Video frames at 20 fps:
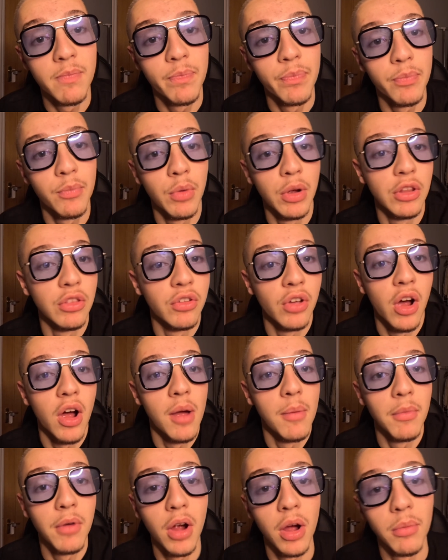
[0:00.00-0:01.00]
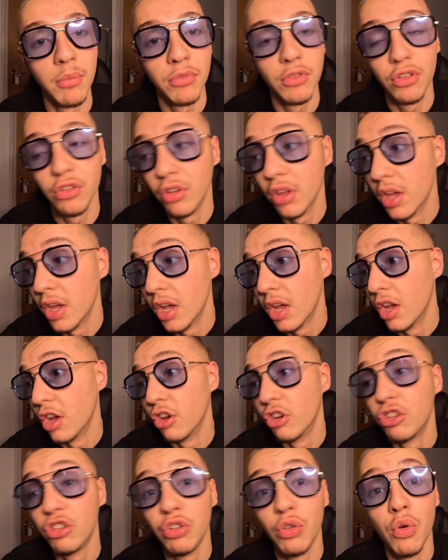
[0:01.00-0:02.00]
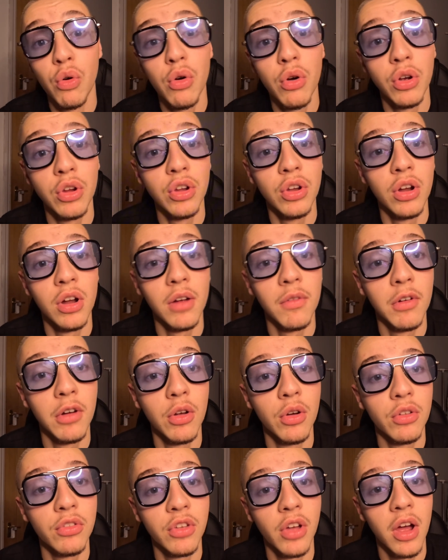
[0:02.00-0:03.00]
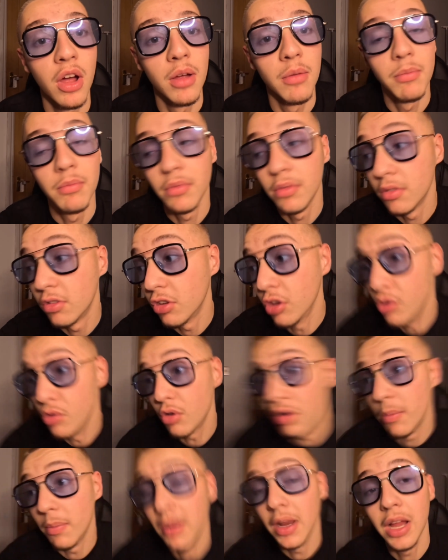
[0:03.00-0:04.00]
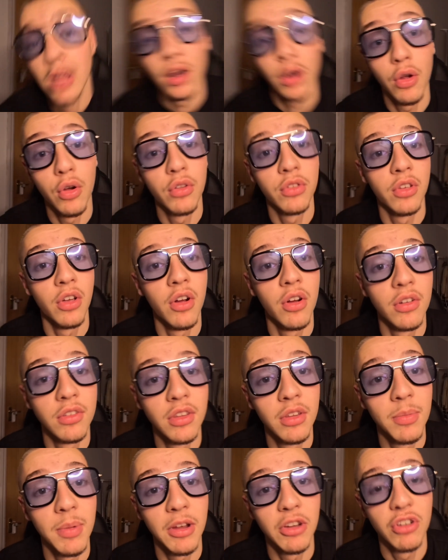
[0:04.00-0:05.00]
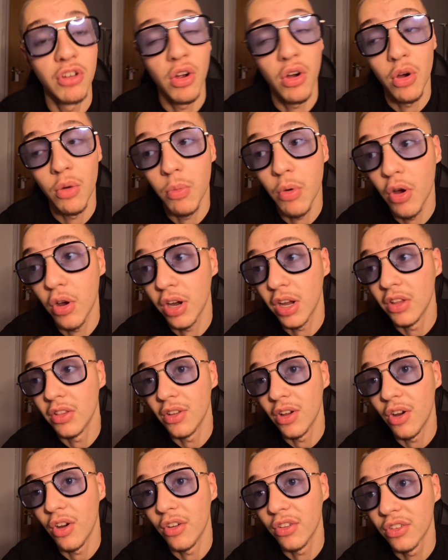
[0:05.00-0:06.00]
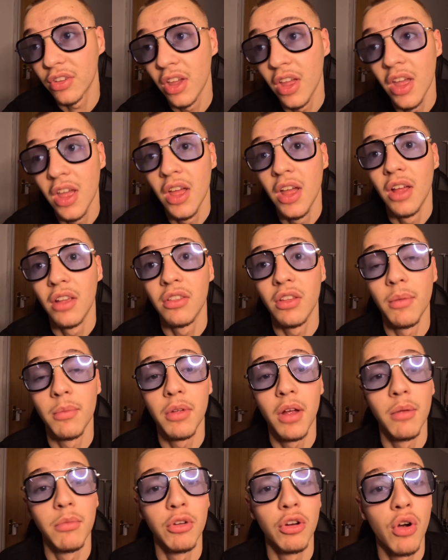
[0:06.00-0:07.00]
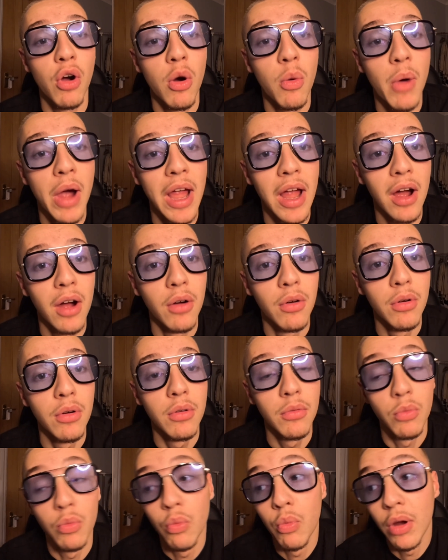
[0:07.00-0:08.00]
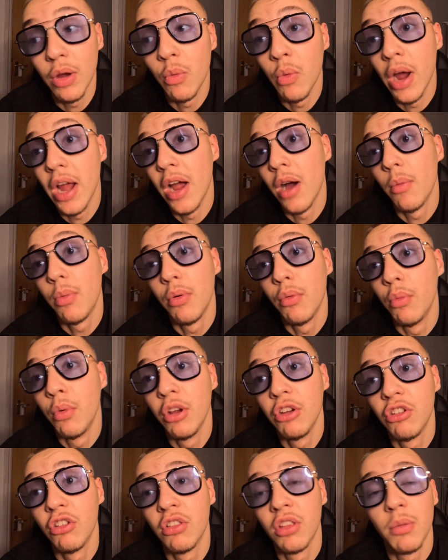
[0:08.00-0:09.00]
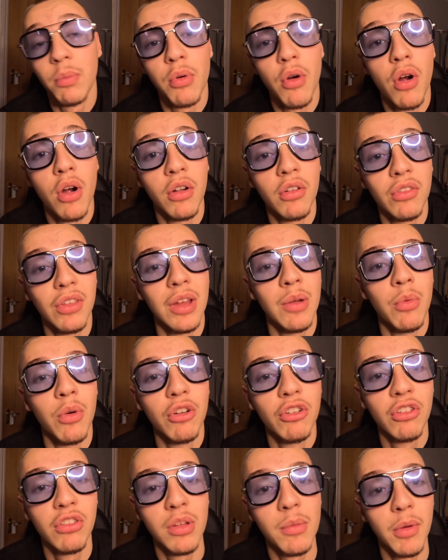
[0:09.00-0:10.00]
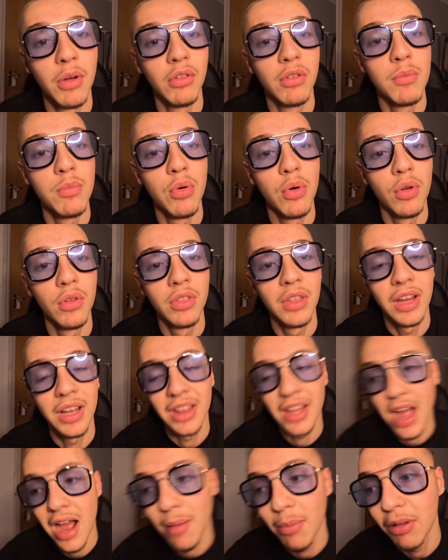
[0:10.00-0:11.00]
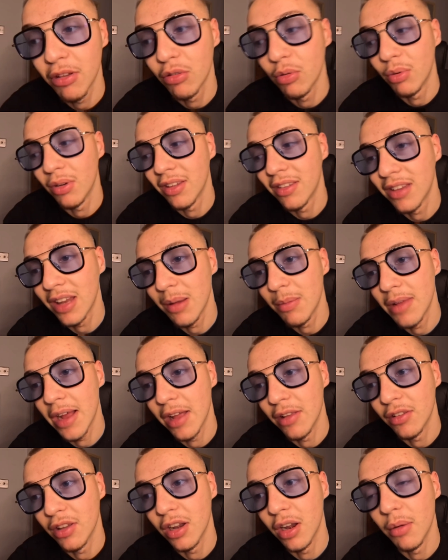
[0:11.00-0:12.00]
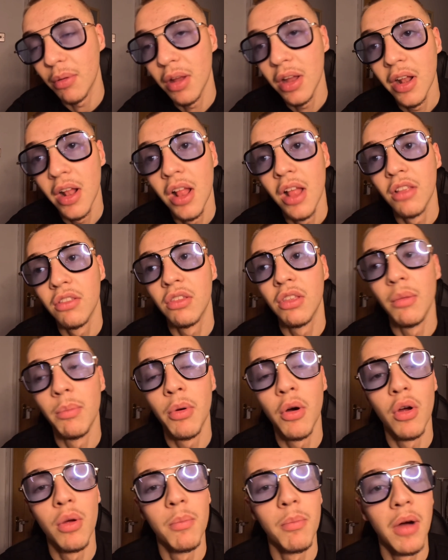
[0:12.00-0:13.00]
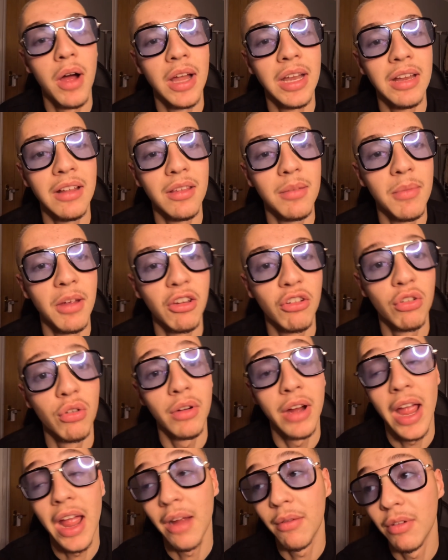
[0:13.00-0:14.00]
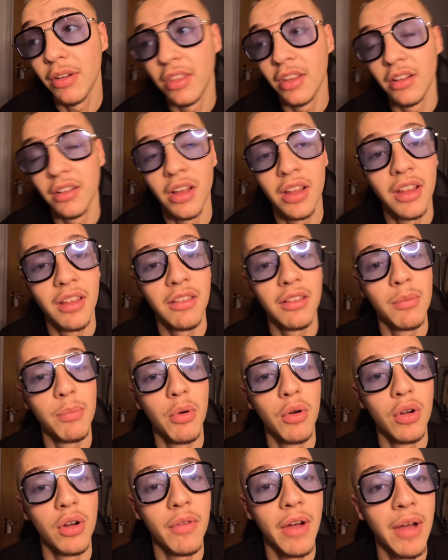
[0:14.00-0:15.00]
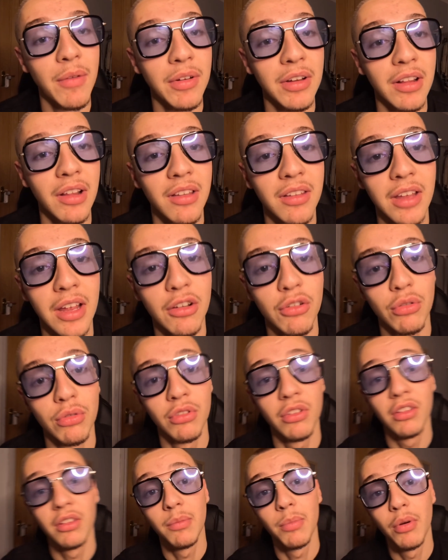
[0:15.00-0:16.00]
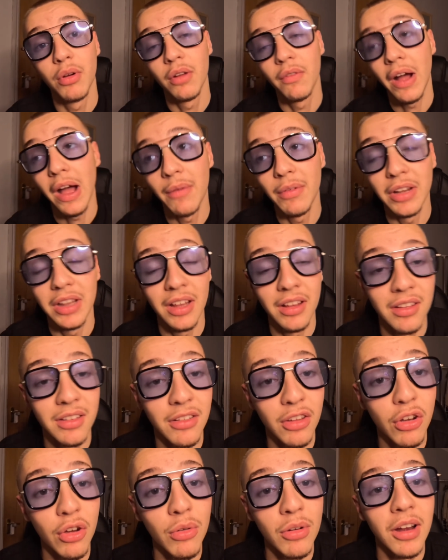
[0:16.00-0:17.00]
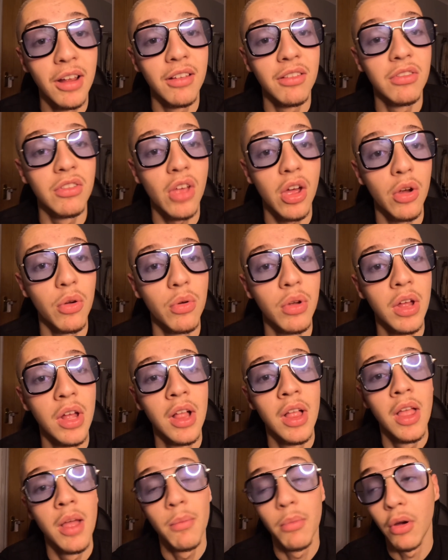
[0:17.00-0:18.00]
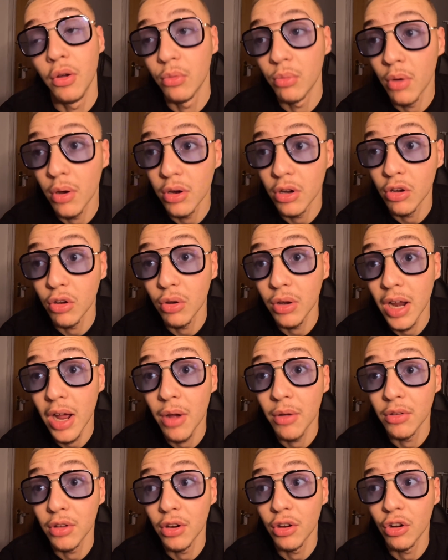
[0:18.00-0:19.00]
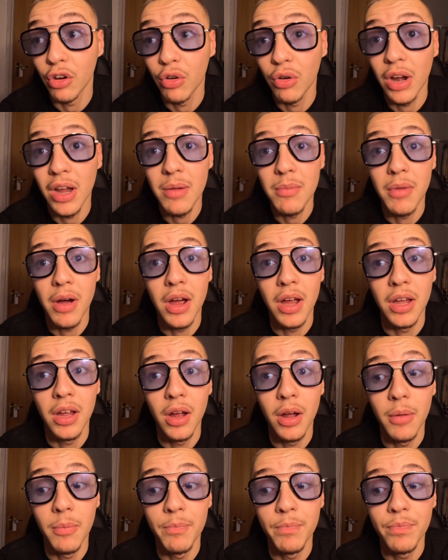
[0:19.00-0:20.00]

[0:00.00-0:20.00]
when time comes short, or you don't have a lot of time to complete a lot of tasks, especially hard working tasks, sometimes you got to weigh up which is the priority, which is the most important thing, and the habits always steep down to the bottom. But I need to make sure I get everything done. That's the point of having these schedules. That's the point of having these to-do lists. So boys, what I'm going to do now is I'm going to create my